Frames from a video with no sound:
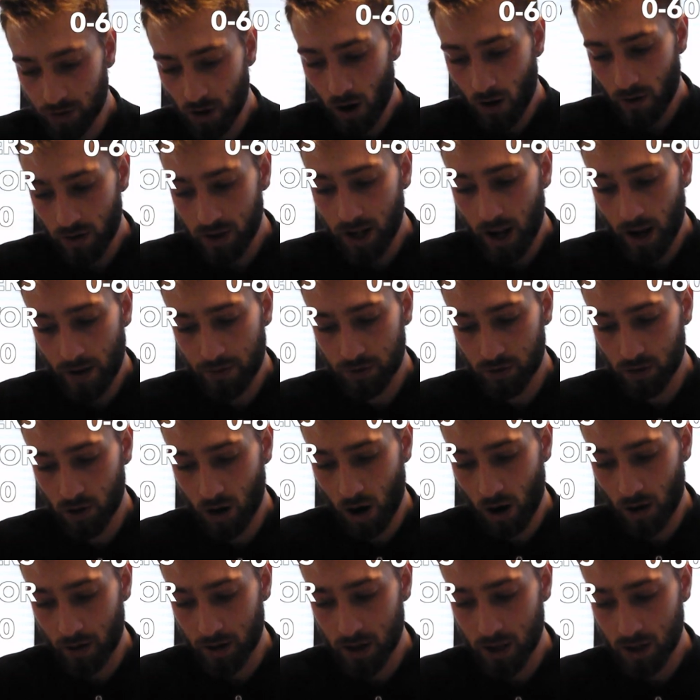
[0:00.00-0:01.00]
Ferrari
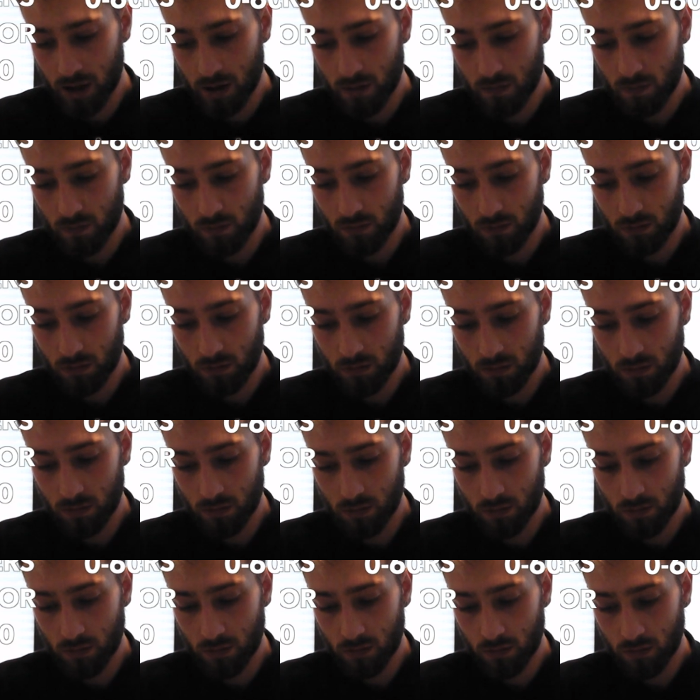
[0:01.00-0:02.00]
LaFerrari,
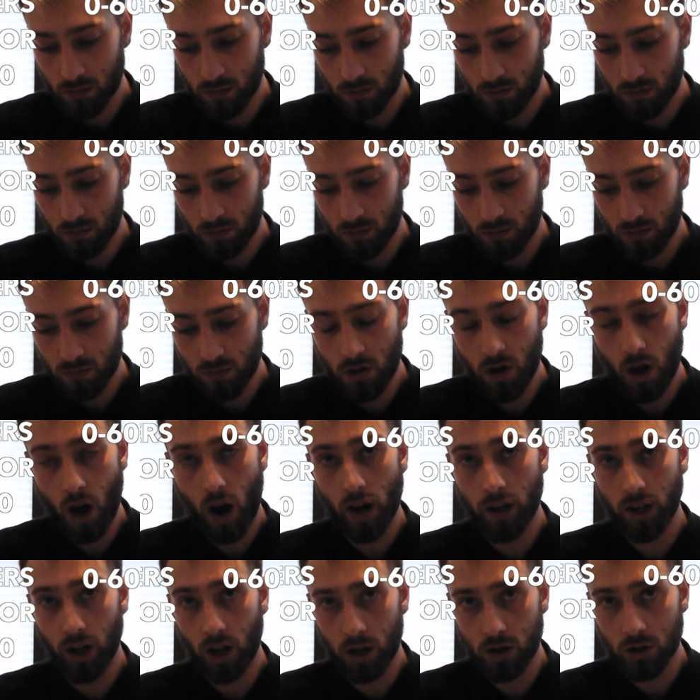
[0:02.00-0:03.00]

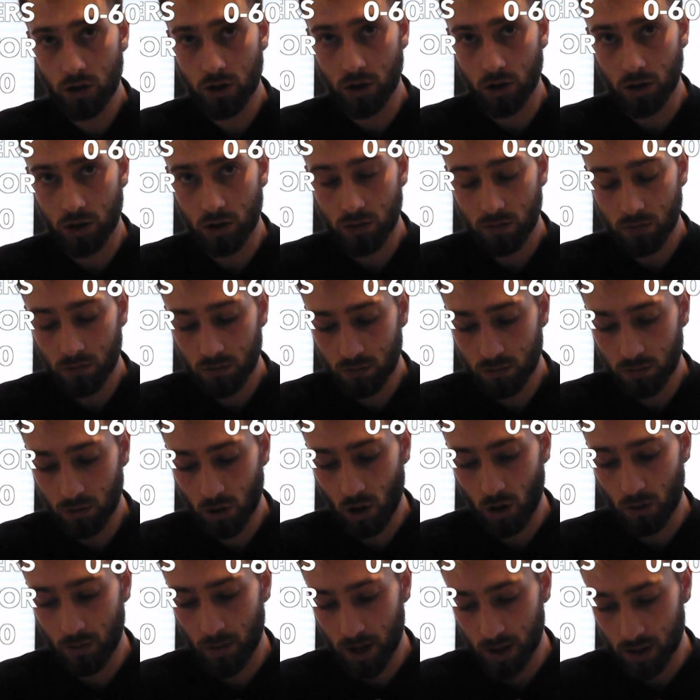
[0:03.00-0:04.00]
900
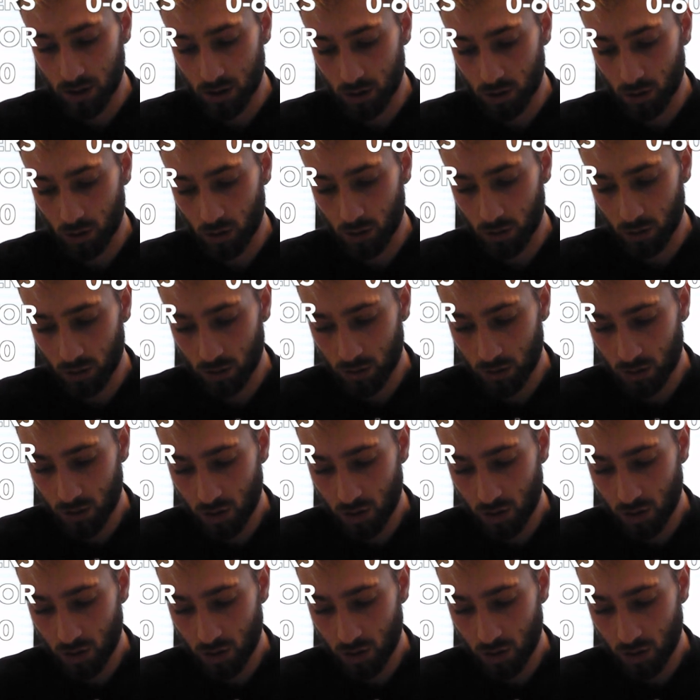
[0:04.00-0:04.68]
newton meters of torque.